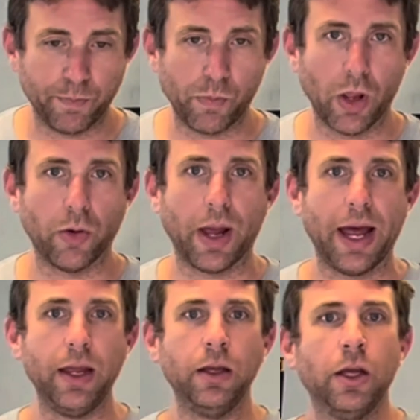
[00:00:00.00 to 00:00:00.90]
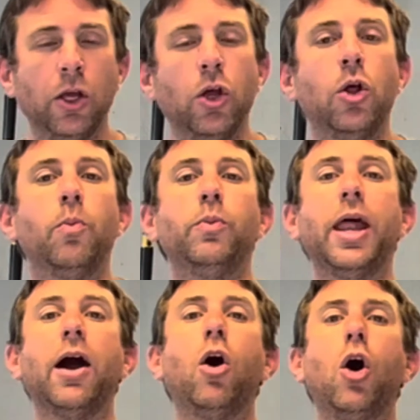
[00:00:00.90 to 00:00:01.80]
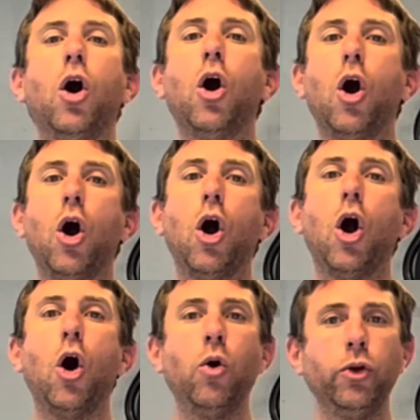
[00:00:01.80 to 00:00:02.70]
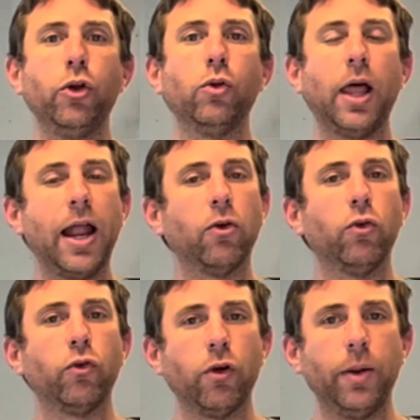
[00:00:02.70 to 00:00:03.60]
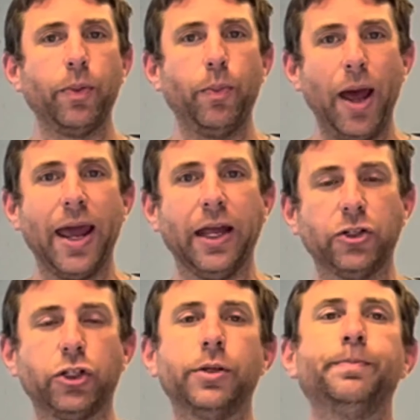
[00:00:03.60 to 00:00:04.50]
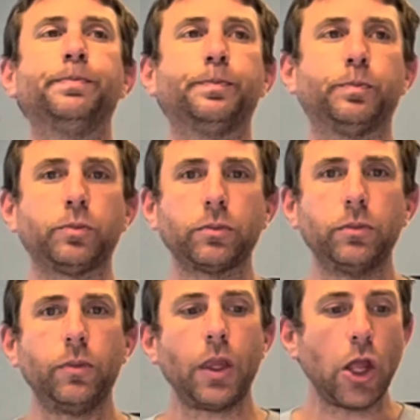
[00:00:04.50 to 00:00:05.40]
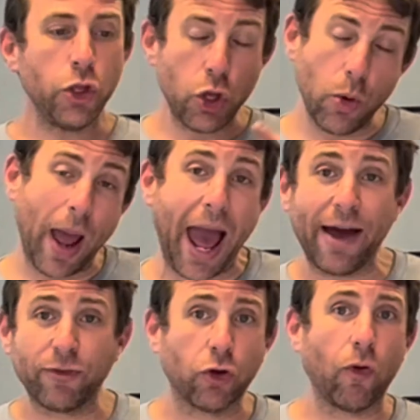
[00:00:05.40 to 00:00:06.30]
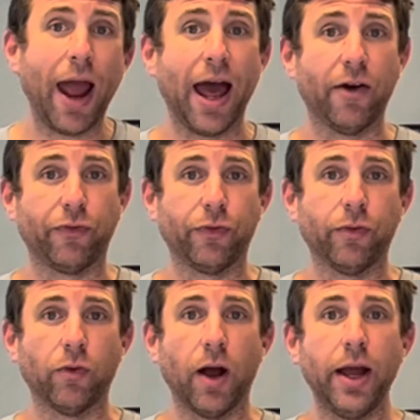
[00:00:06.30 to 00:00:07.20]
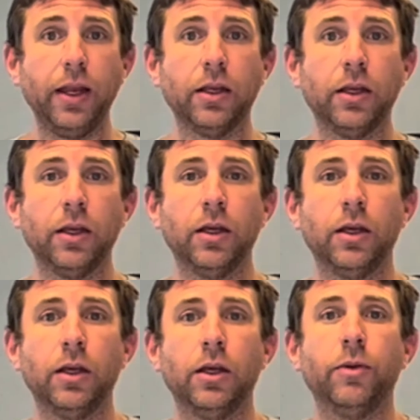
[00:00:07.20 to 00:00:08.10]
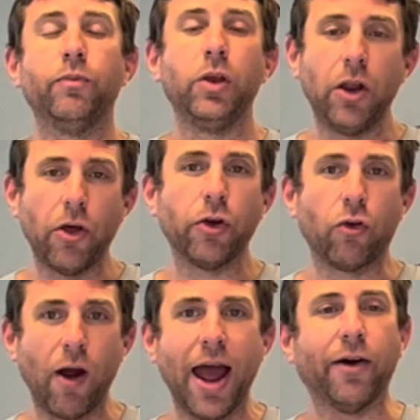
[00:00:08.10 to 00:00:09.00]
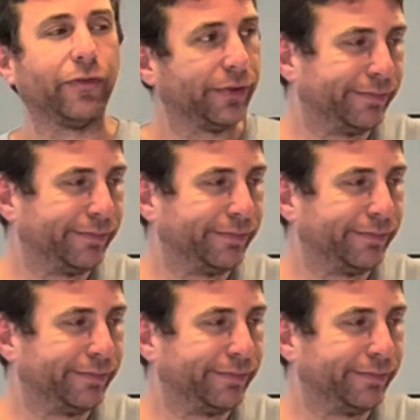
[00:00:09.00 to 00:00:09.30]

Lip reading: okay? Now, on your lateral grip page, you have the graph, right? You know, the graph.